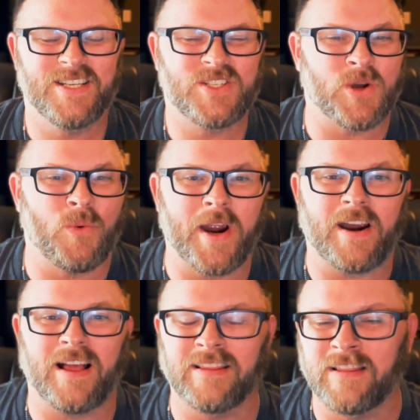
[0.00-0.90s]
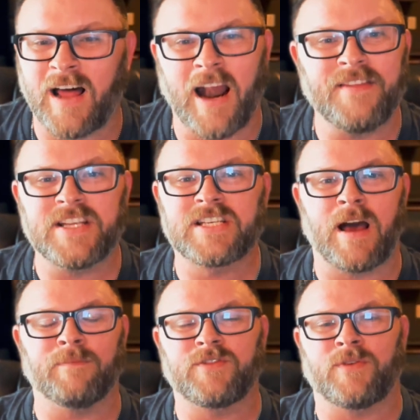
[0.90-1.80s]
So where a lot of this
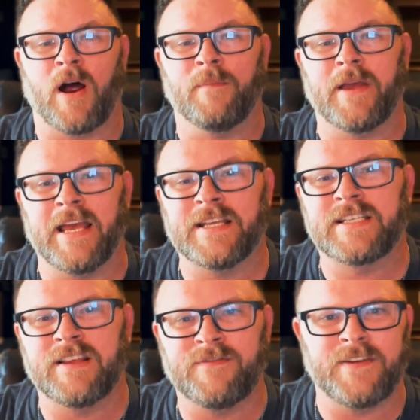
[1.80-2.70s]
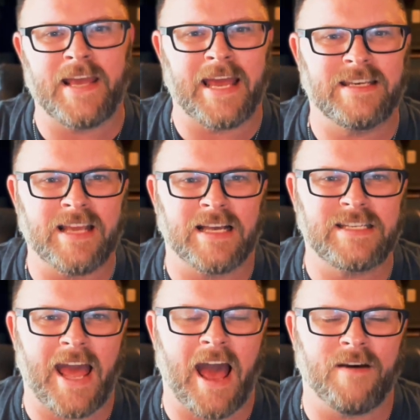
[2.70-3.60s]
comes from is the VA does
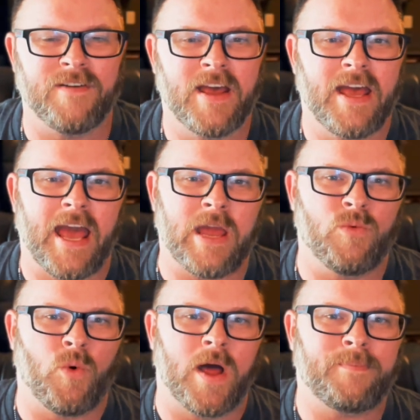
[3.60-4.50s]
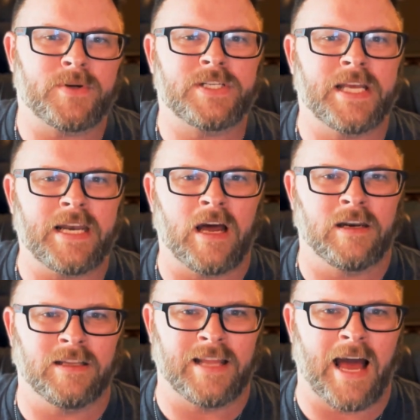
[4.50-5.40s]
have a 1%
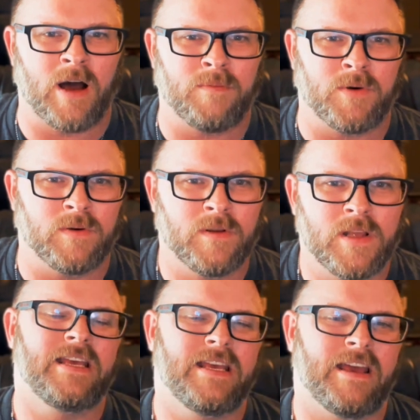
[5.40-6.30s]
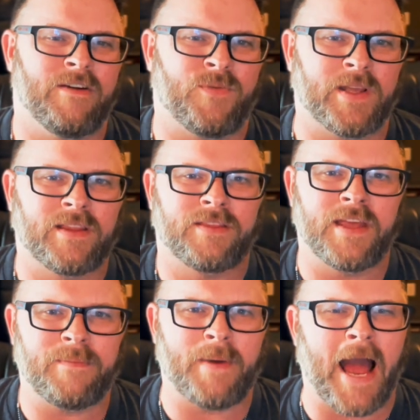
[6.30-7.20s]
unallowable. If we
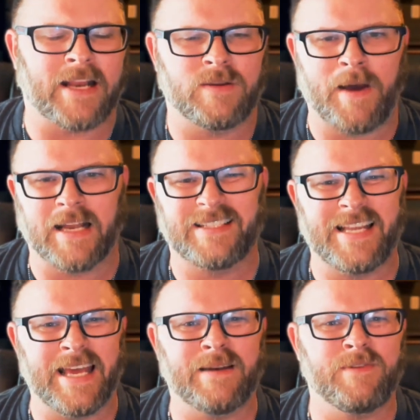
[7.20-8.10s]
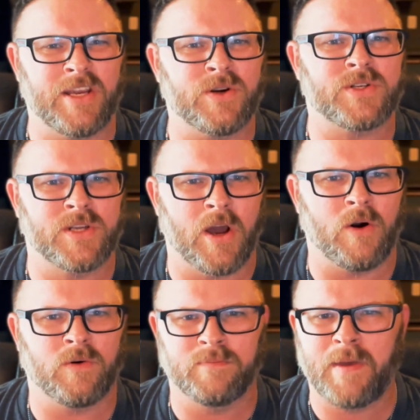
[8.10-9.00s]
think back to about 10 years
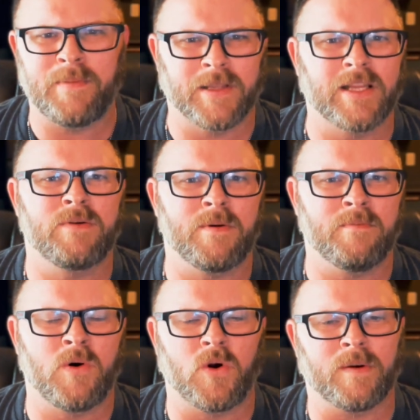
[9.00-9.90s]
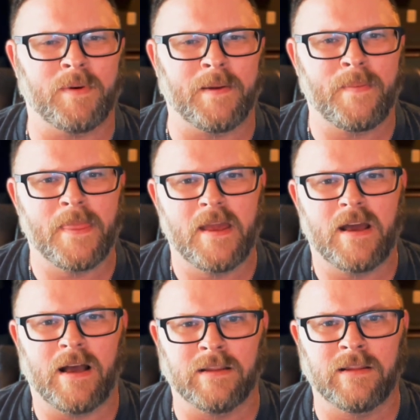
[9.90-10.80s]
ago, maybe a little bit more, but
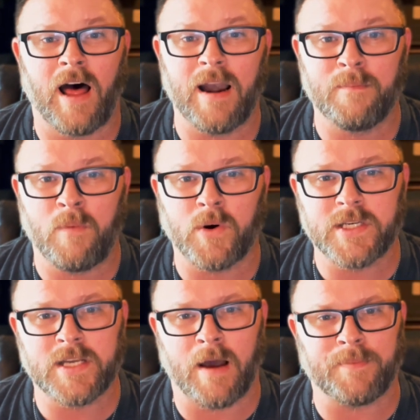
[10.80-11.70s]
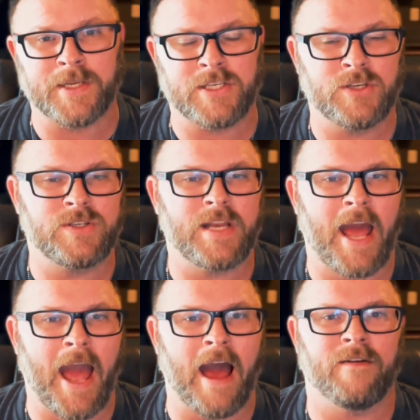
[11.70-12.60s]
a lot of mortgage companies used to
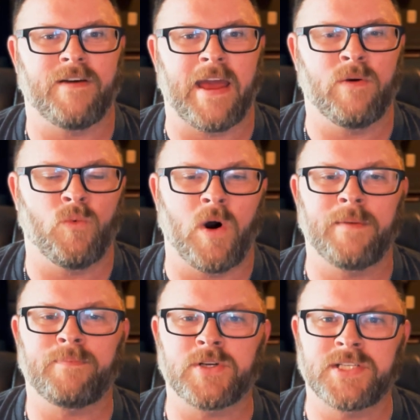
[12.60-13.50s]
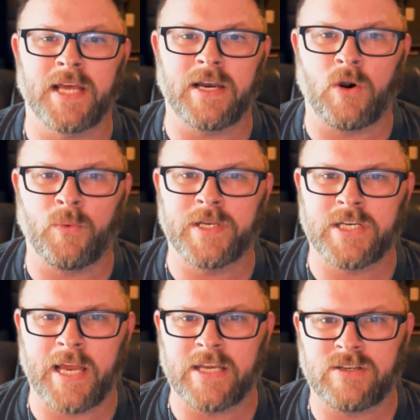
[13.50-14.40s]
have a 1%
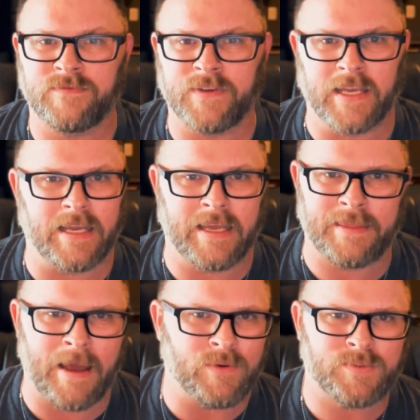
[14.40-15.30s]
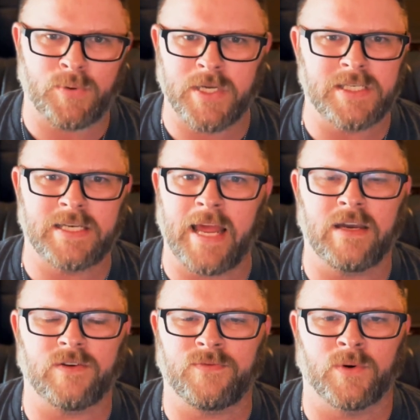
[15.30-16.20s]
origination fee. And that was pretty
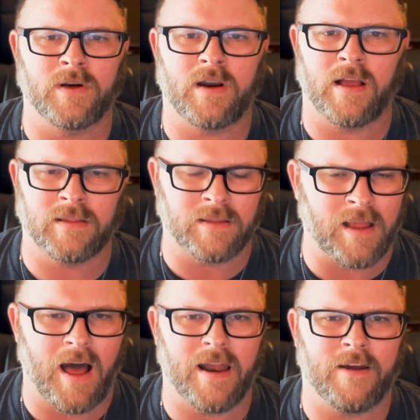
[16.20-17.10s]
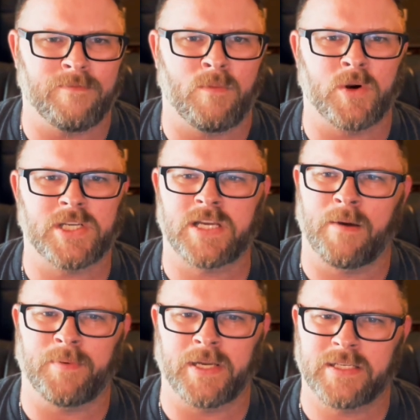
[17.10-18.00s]
standard for a lot of mortgage
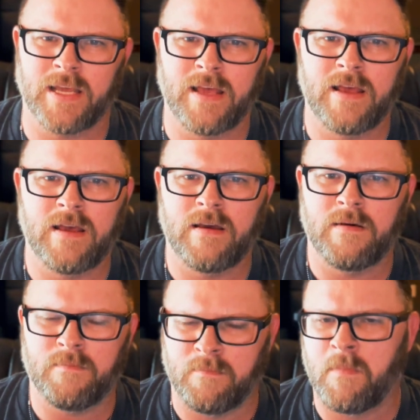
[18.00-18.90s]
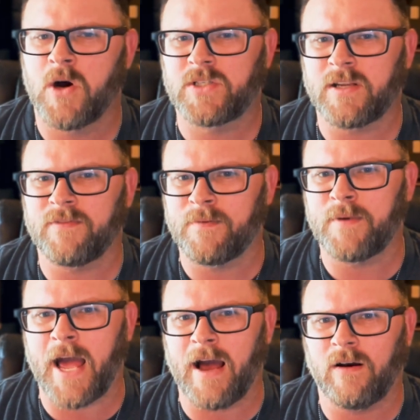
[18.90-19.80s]
companies. Most of them
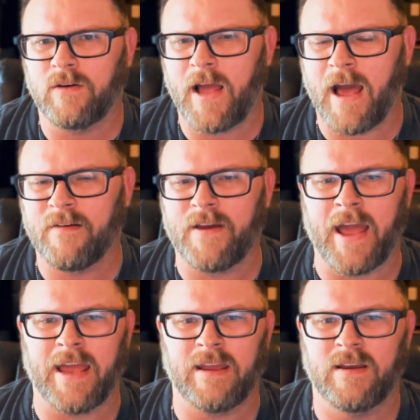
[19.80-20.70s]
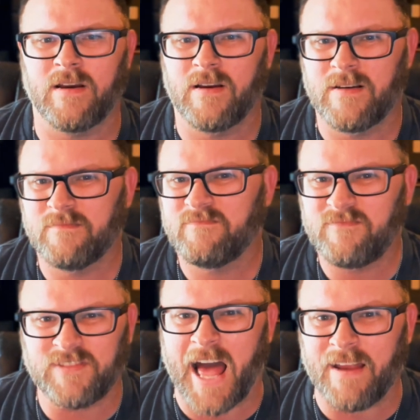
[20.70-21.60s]
now have a
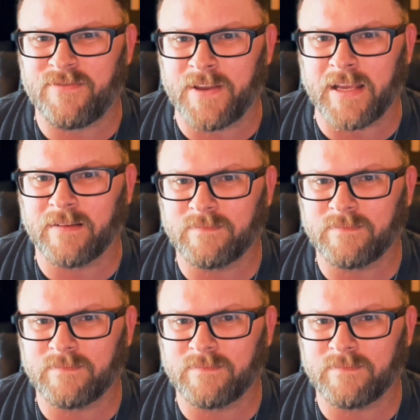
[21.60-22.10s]
flat fee.